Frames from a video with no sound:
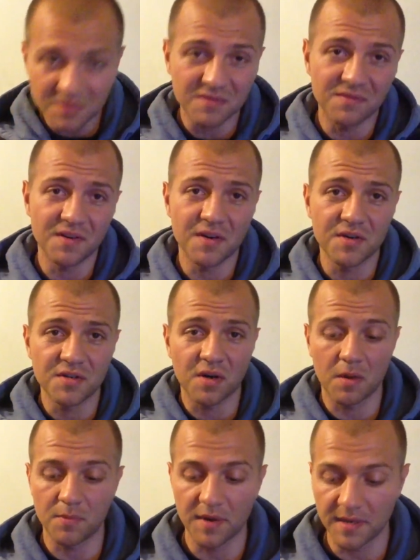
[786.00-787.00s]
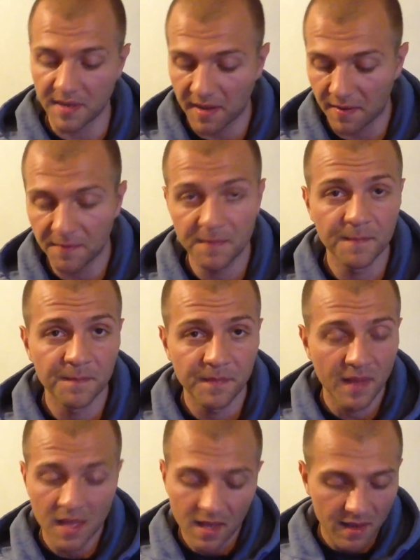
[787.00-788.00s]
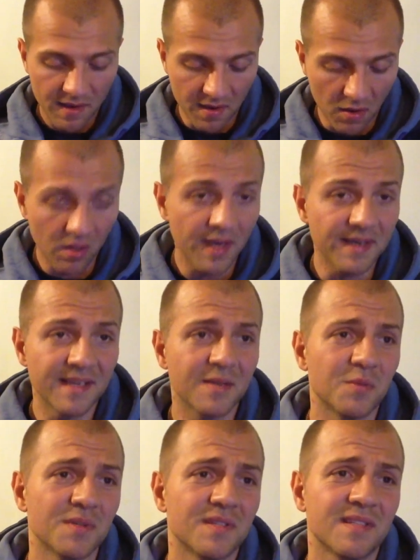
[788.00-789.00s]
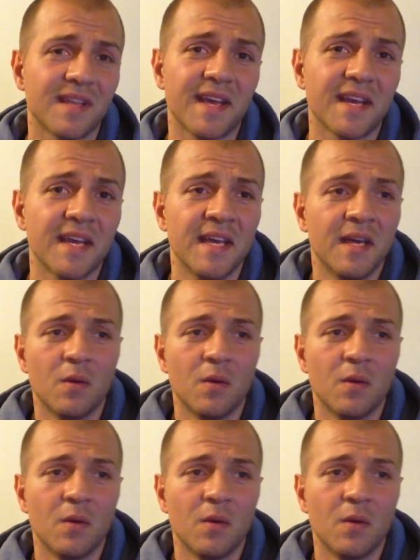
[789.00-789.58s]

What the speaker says: one's very sharp right now. And all I did was like,